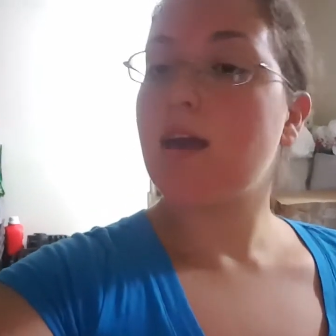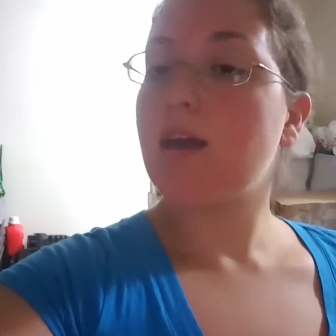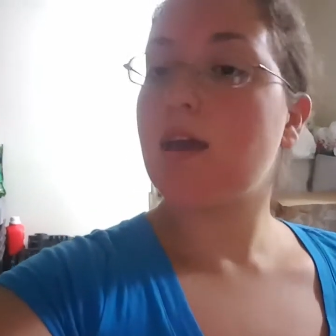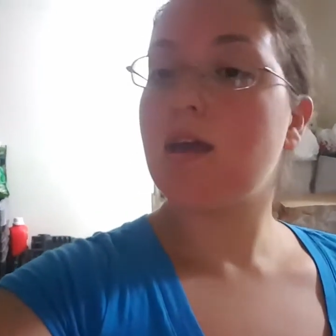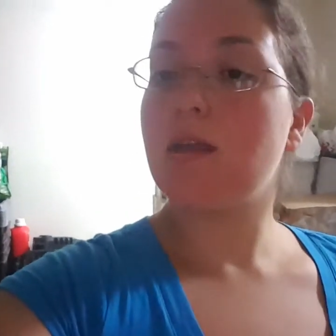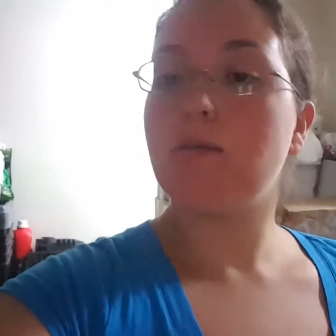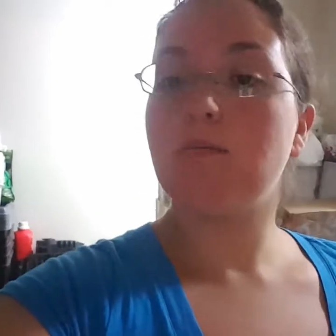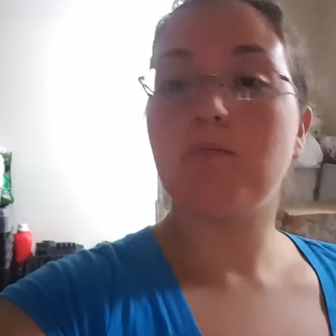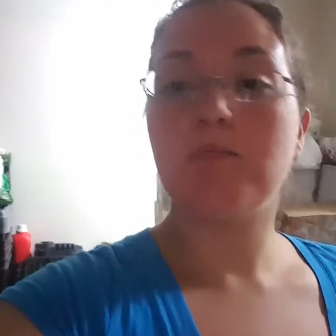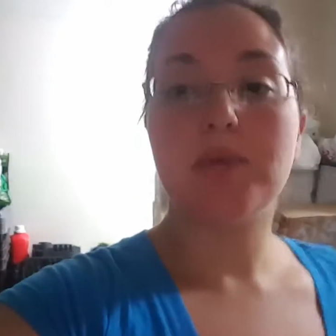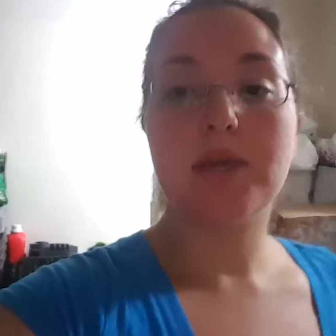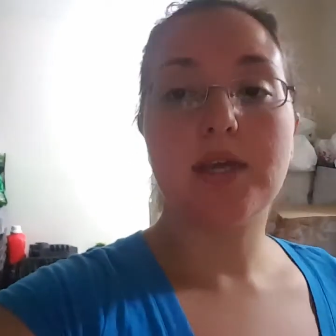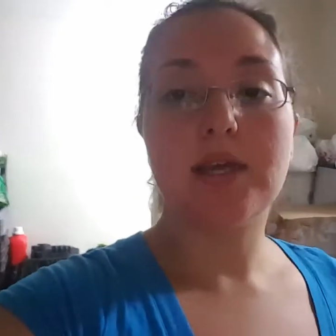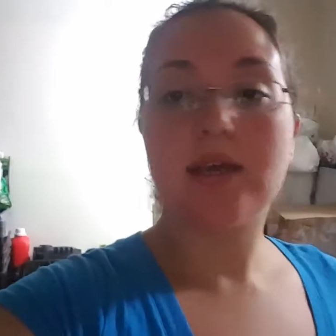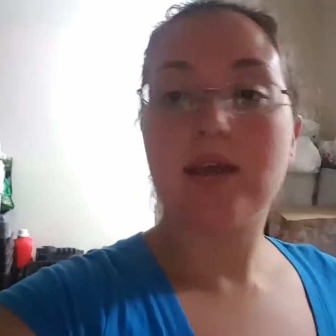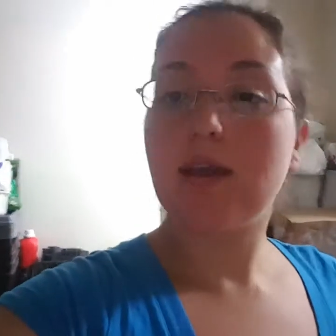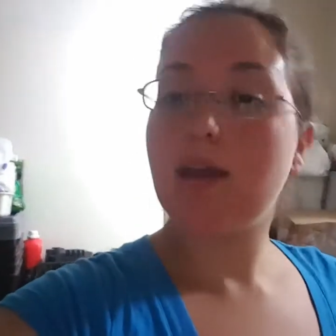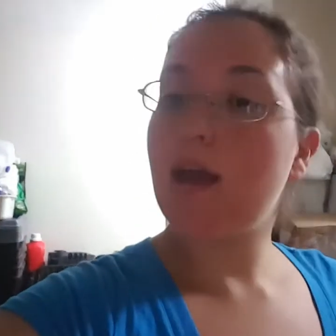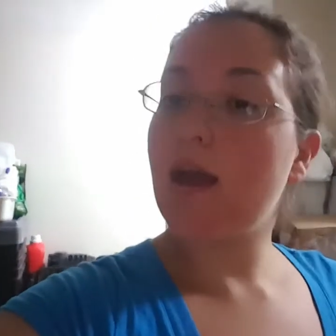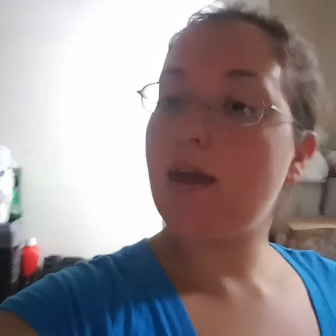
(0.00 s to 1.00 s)
It can
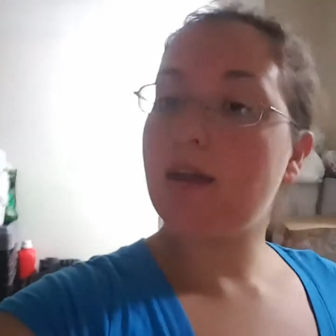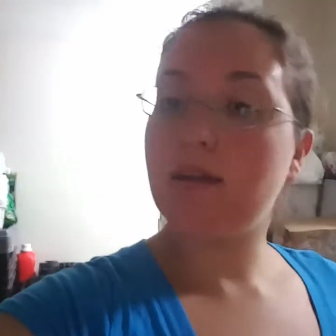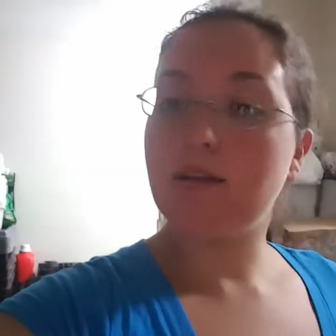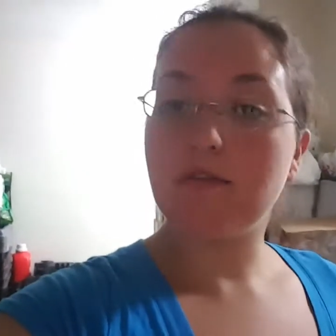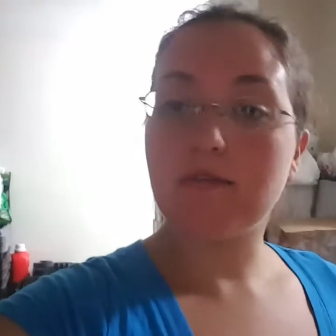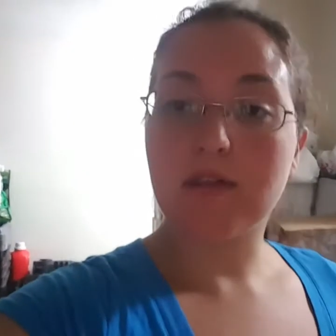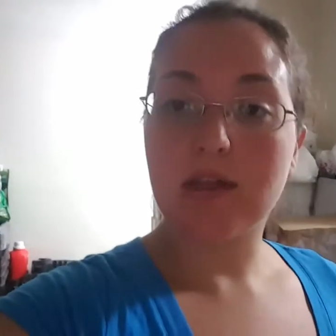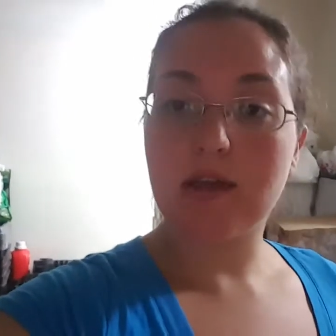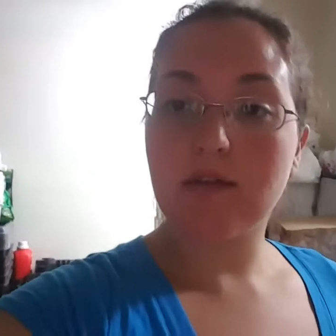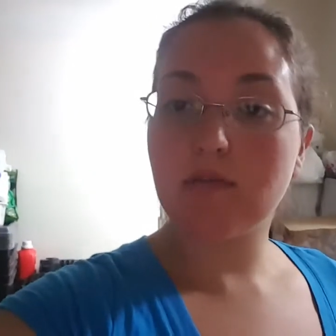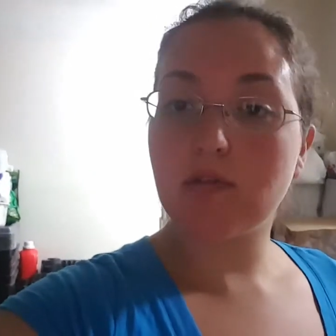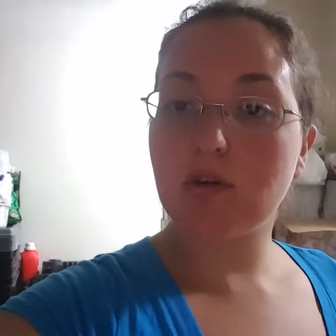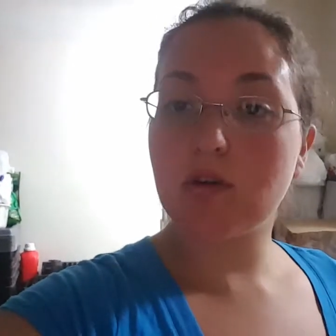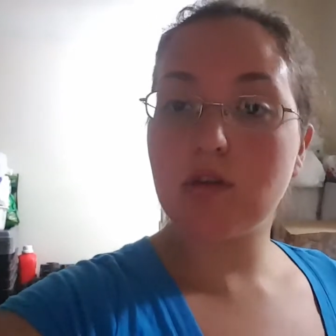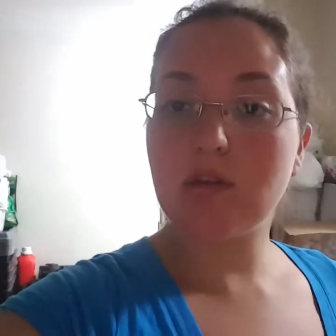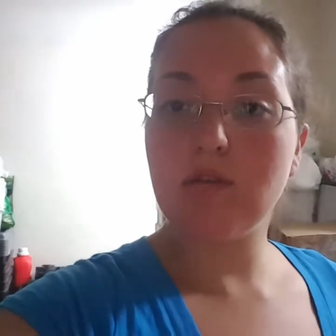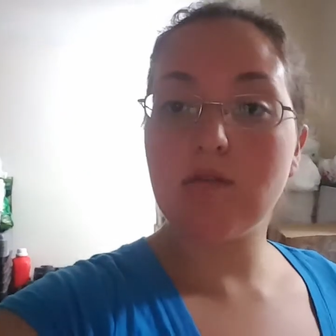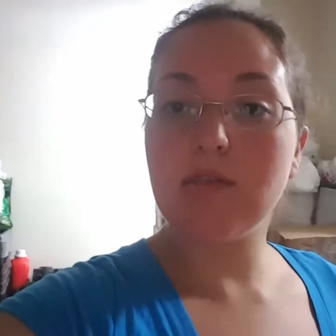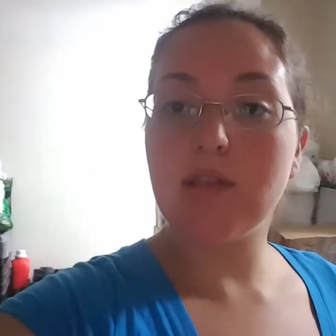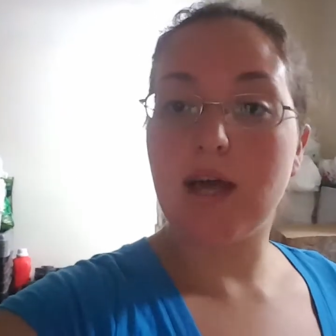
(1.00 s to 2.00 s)
be any
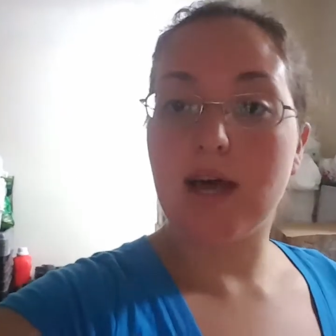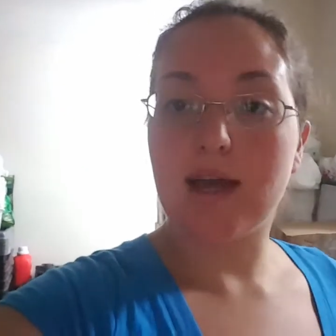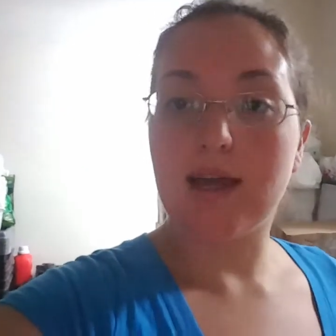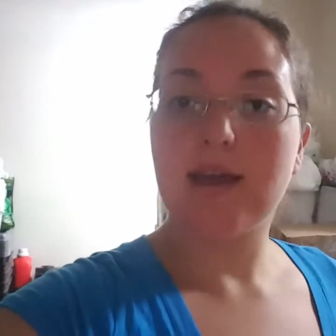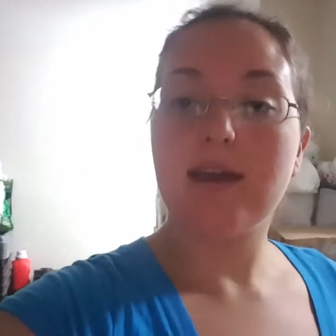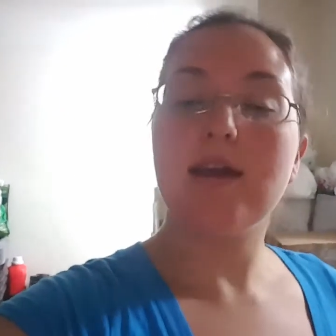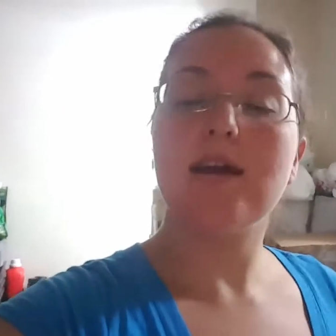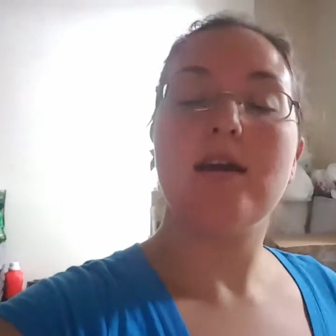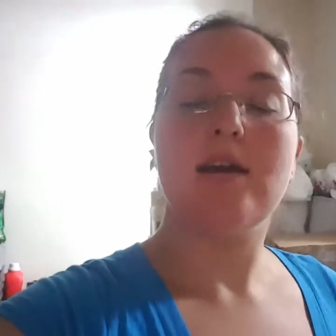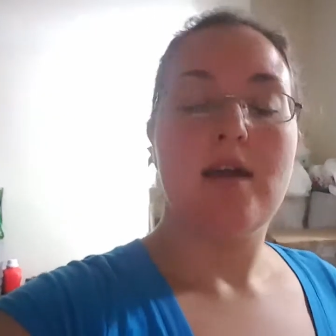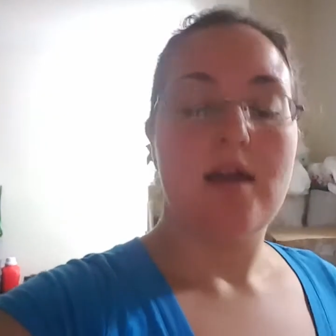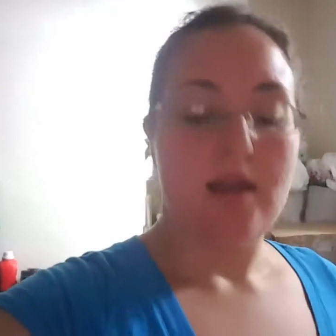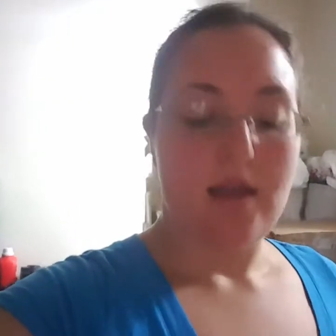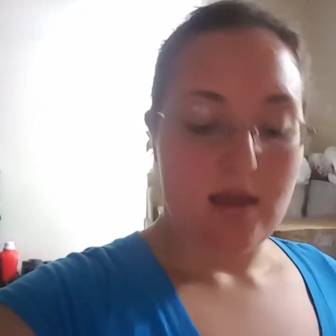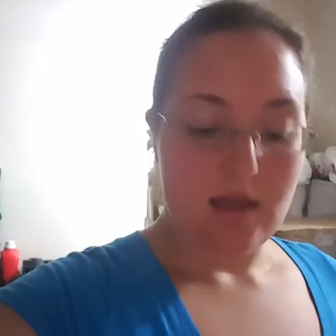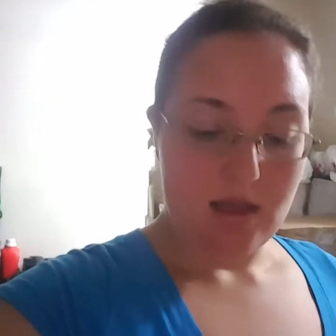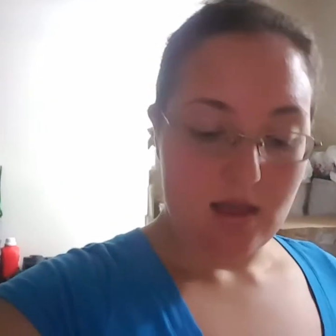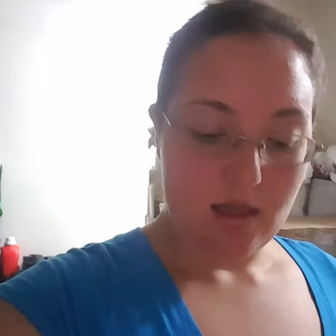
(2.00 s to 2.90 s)
flavor you like,